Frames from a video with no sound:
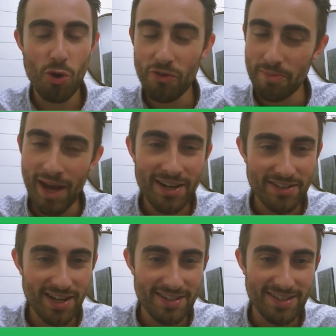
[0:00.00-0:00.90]

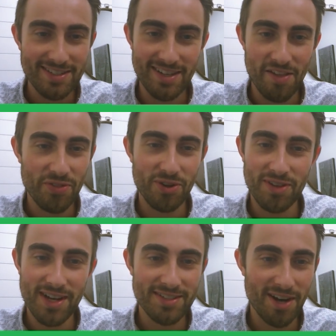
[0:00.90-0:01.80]
overmatched last season in that third
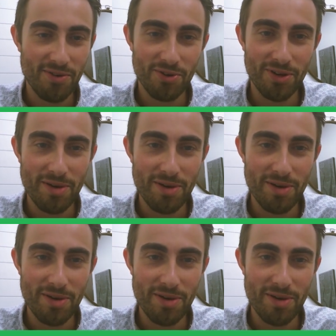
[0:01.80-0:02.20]
line center role.